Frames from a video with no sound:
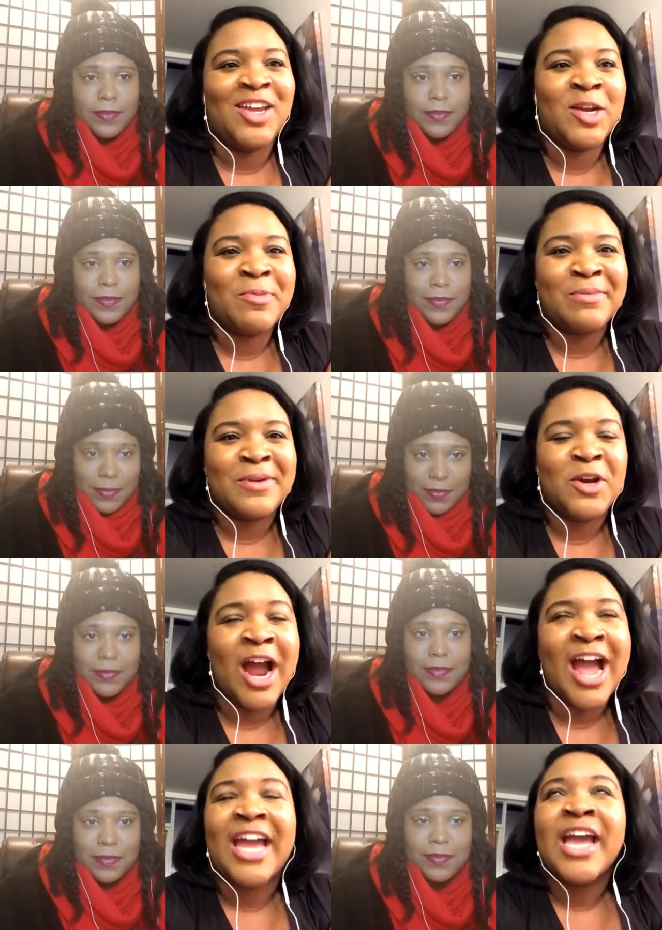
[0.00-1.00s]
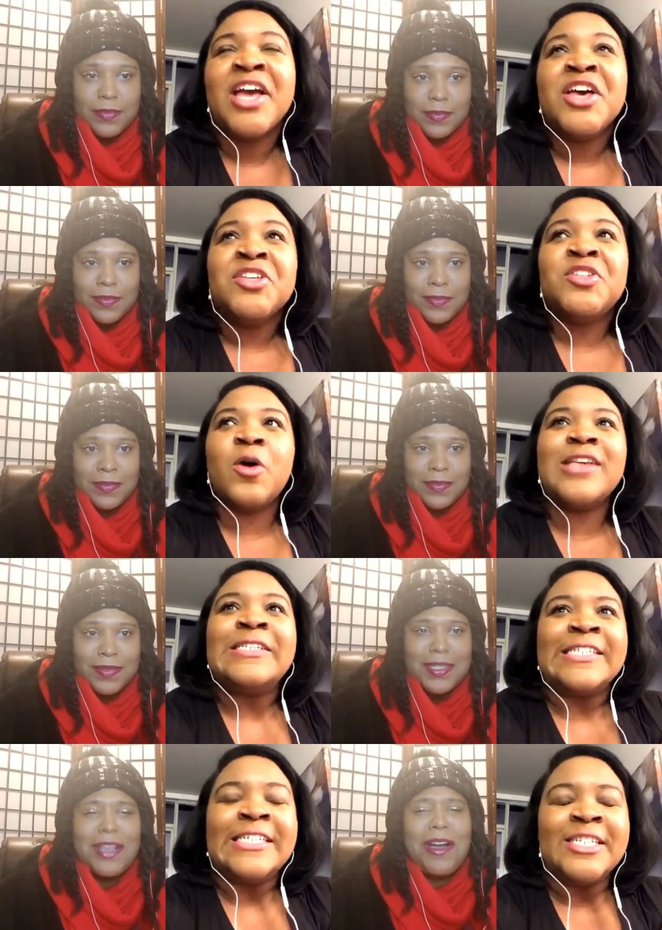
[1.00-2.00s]
Speaker 1: you're going to make me cry. So a
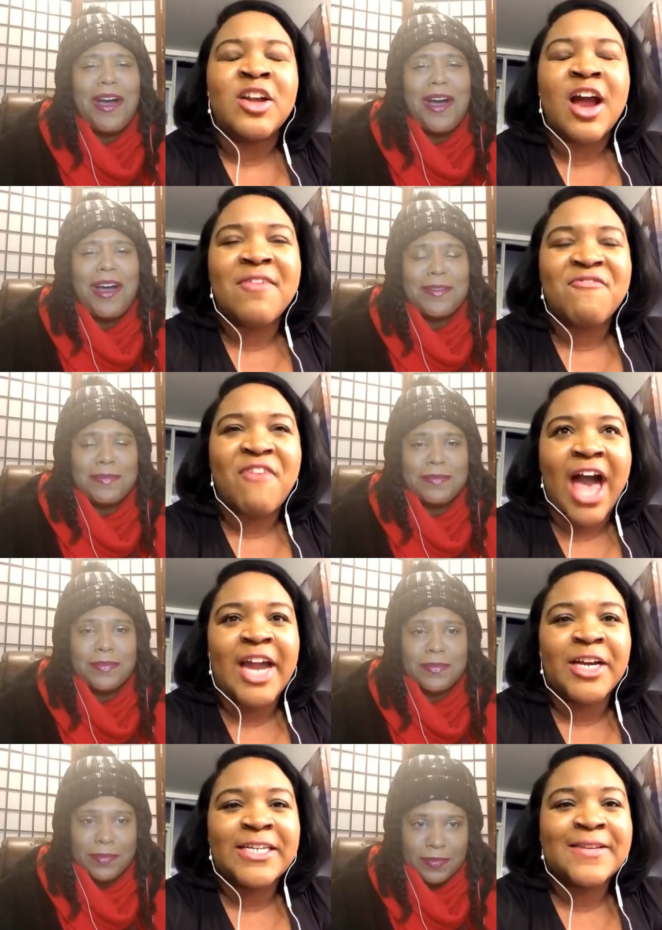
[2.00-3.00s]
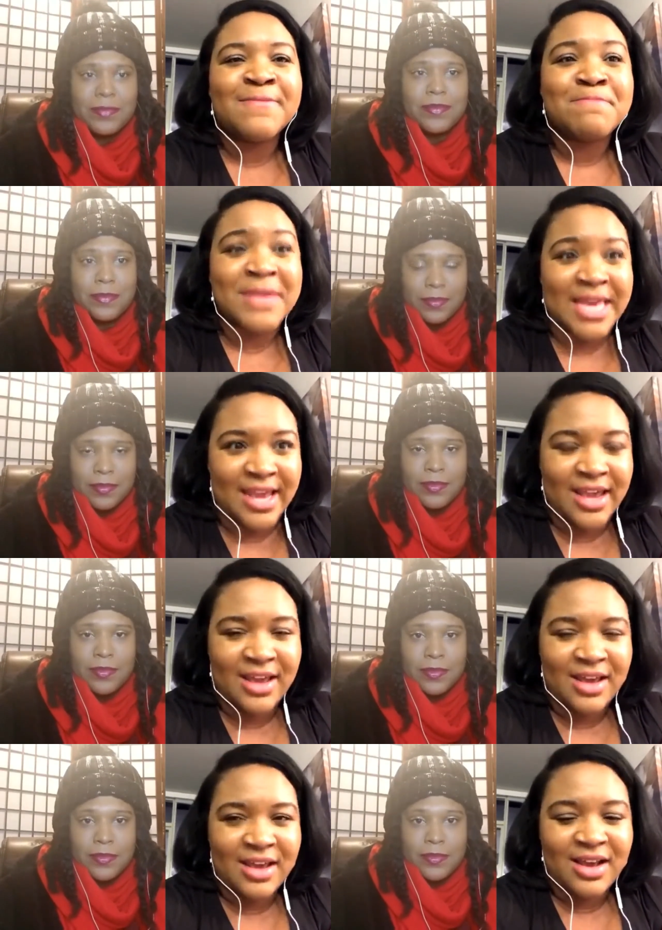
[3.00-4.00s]
sister Aww. on fire to
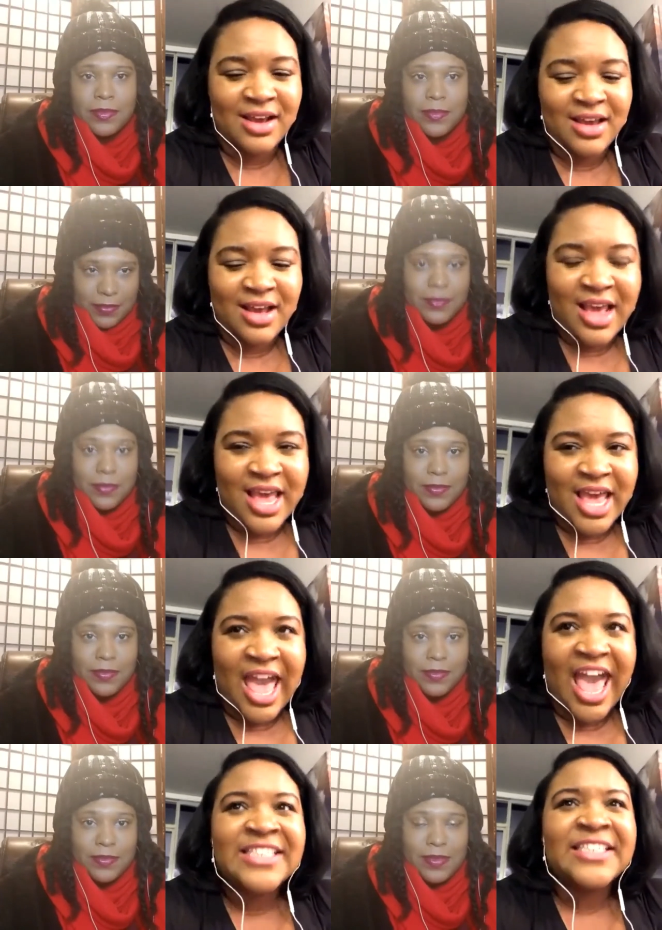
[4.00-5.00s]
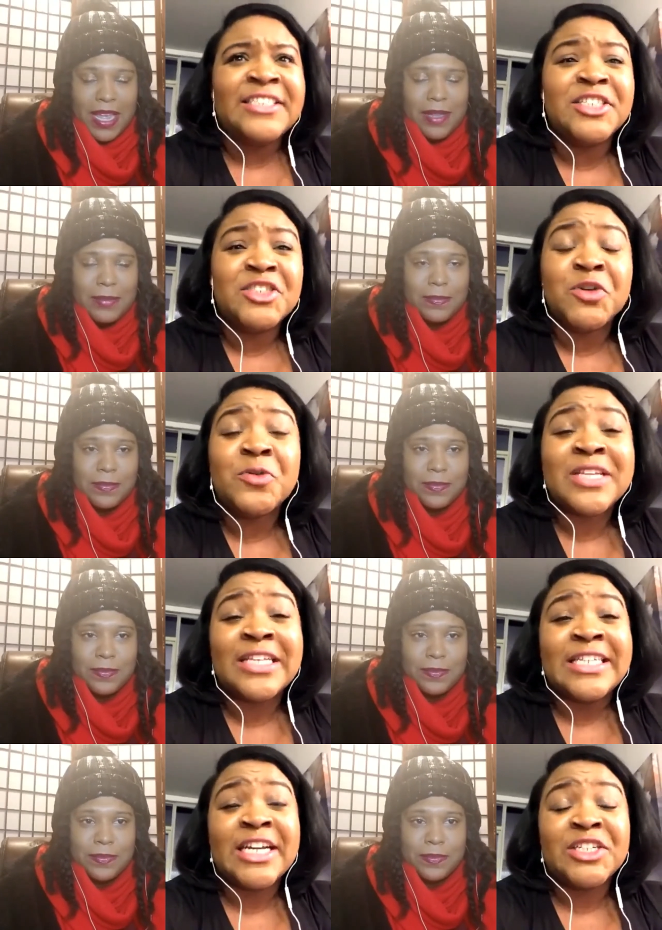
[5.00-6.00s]
me is a yeah. sister who's
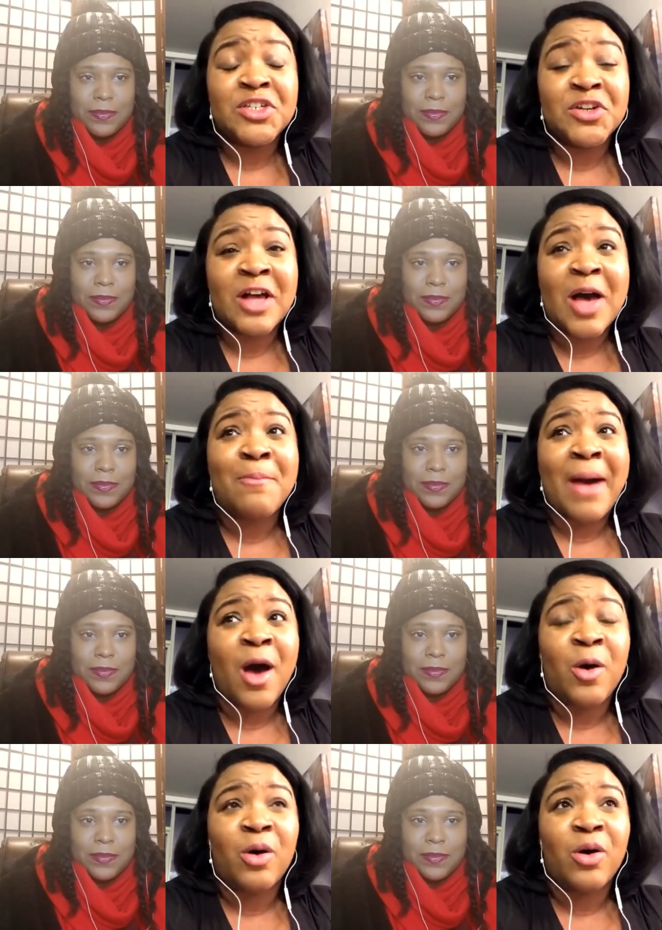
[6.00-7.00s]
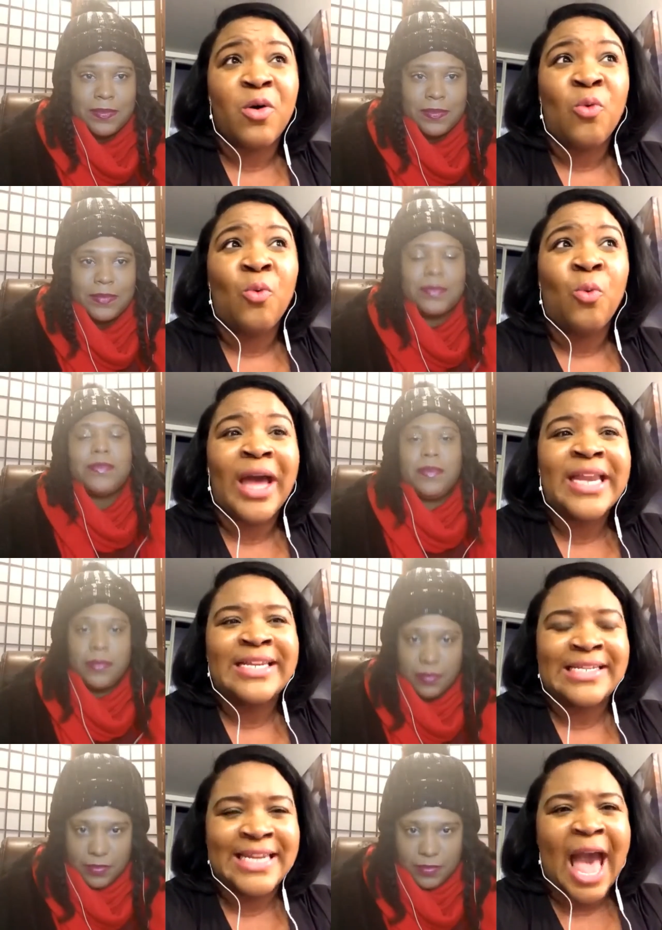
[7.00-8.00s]
intentional about what
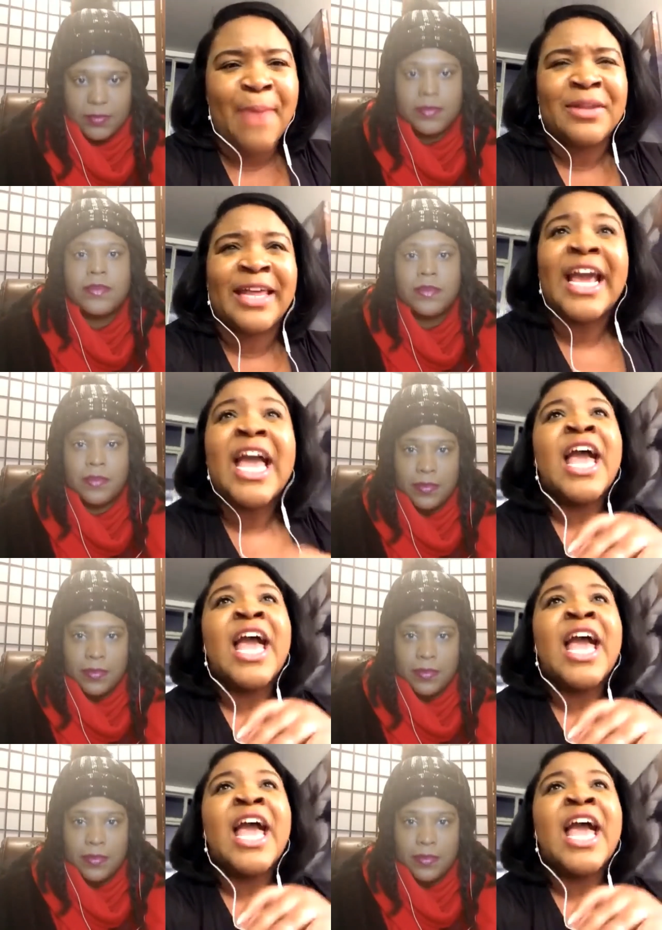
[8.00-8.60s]
needs to happen. Like